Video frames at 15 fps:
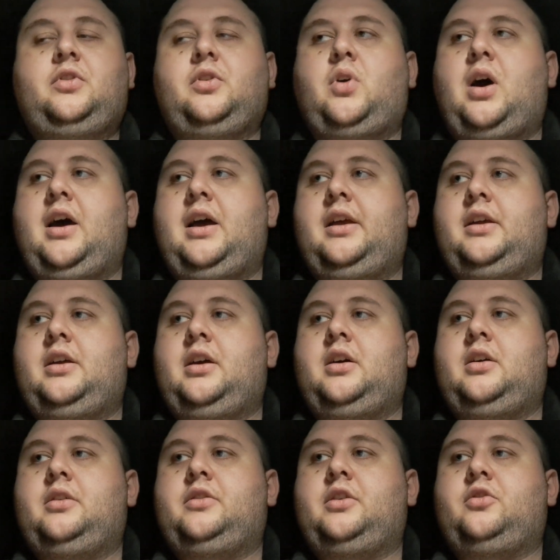
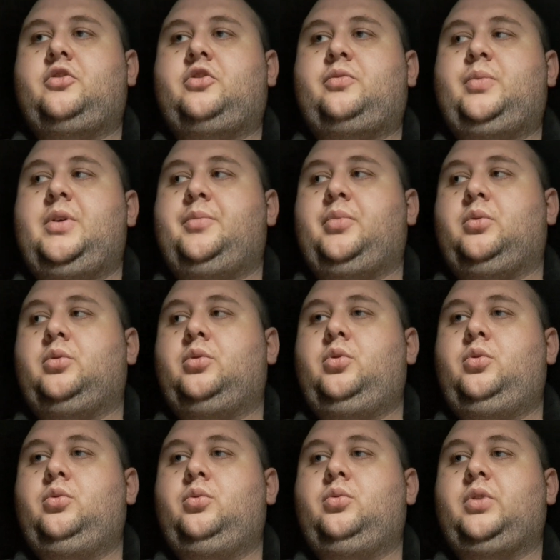There's people
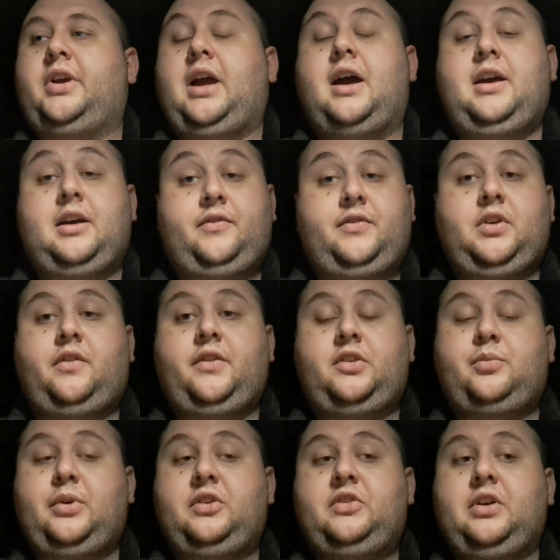who, like, I have done
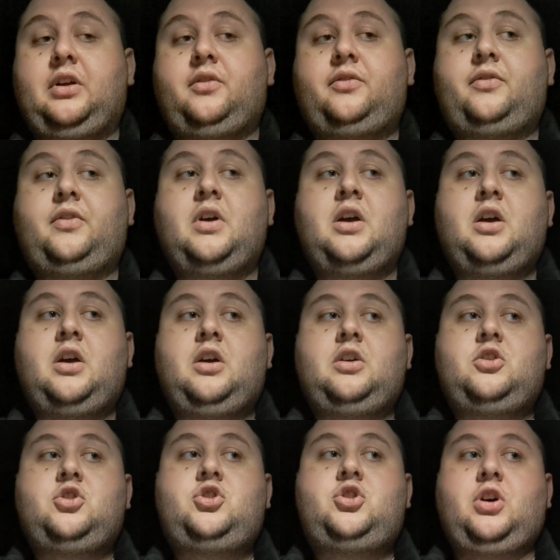this myself,
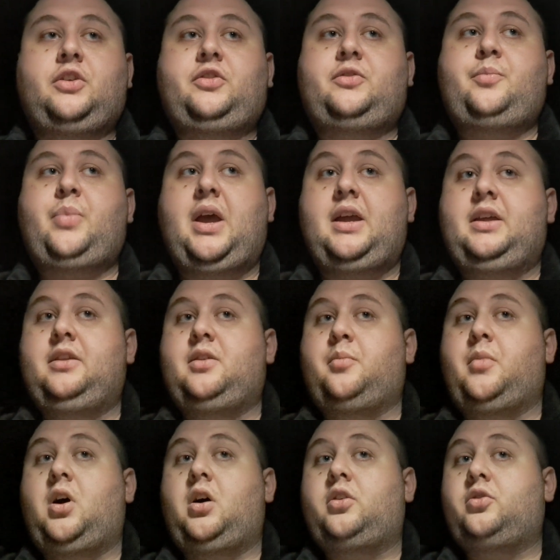just paint the
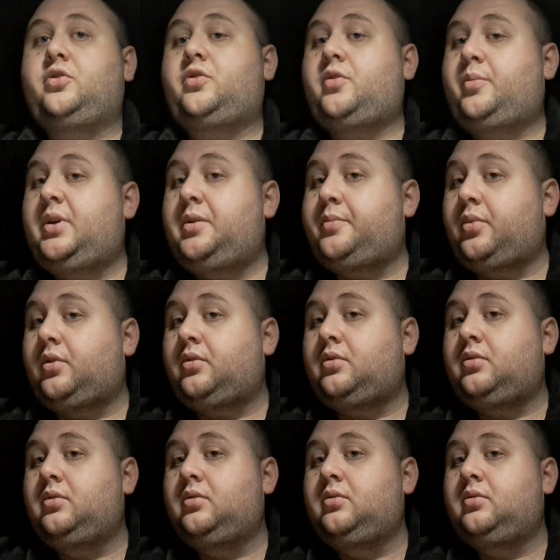models for people,
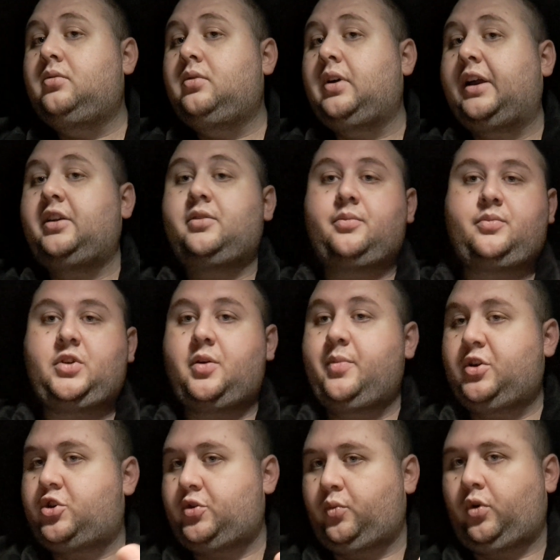and you
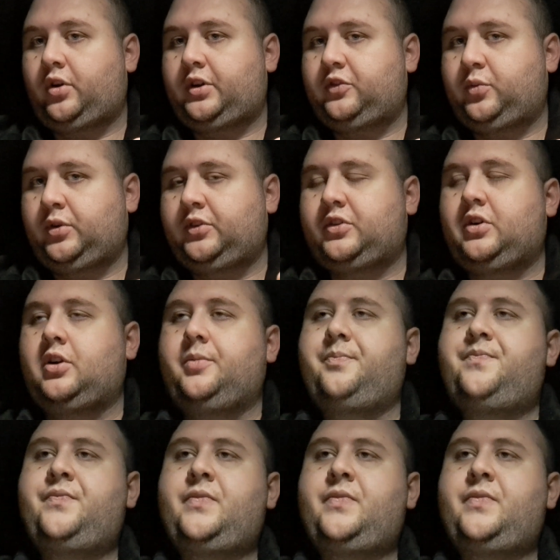commission work. It's what it's called.